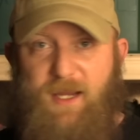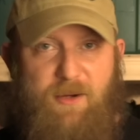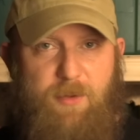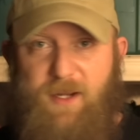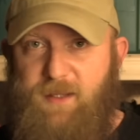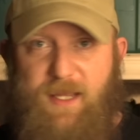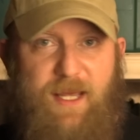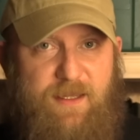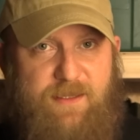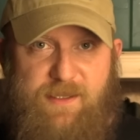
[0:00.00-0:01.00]
to make or break the
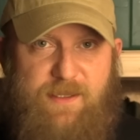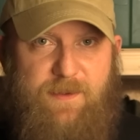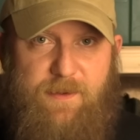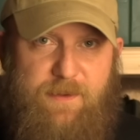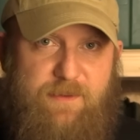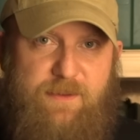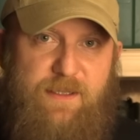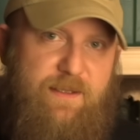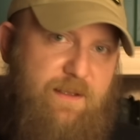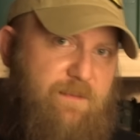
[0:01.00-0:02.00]
case,
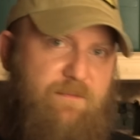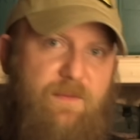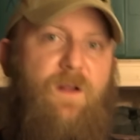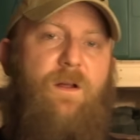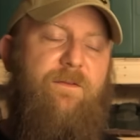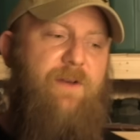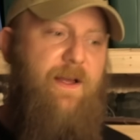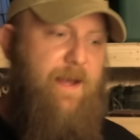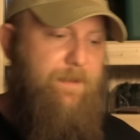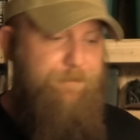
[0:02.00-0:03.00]
just to
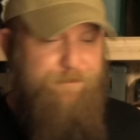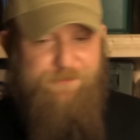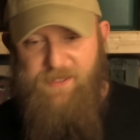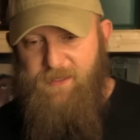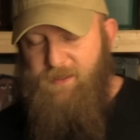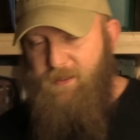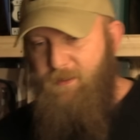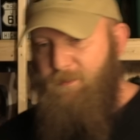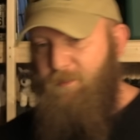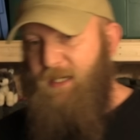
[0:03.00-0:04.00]
clarify that.
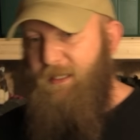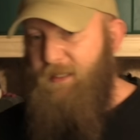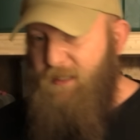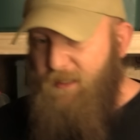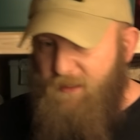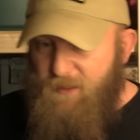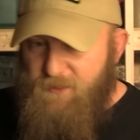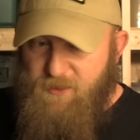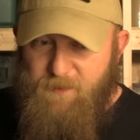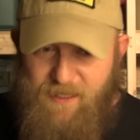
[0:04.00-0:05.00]
But
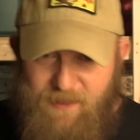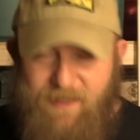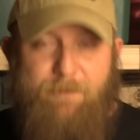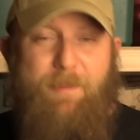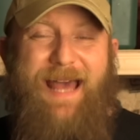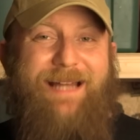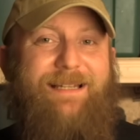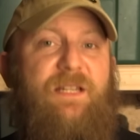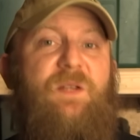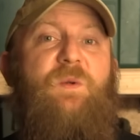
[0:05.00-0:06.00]
Trump got a lot of
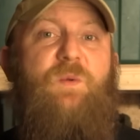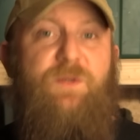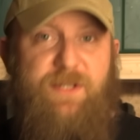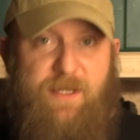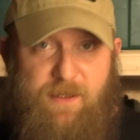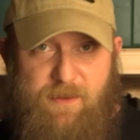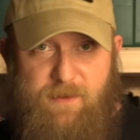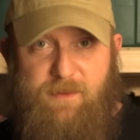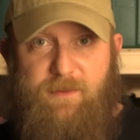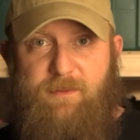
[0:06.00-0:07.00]
bad news.
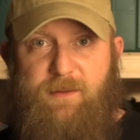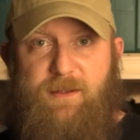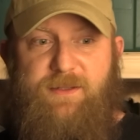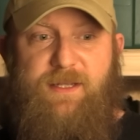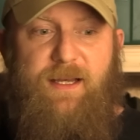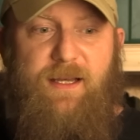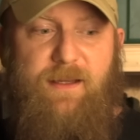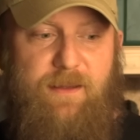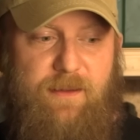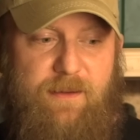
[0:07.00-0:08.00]
There
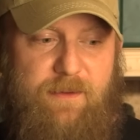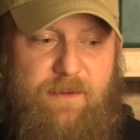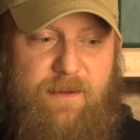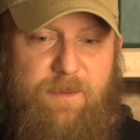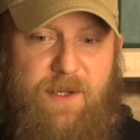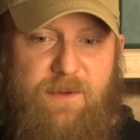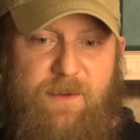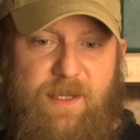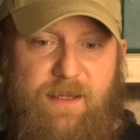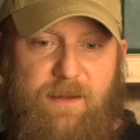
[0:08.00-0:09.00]
appear
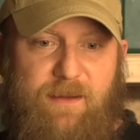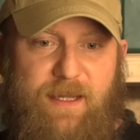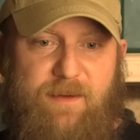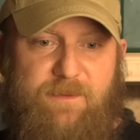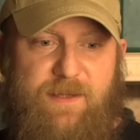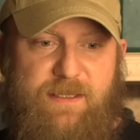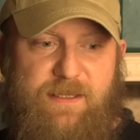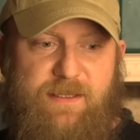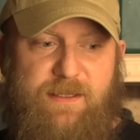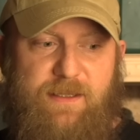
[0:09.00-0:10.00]
to be a lot of
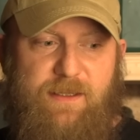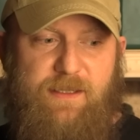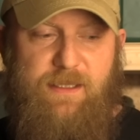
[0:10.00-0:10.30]
his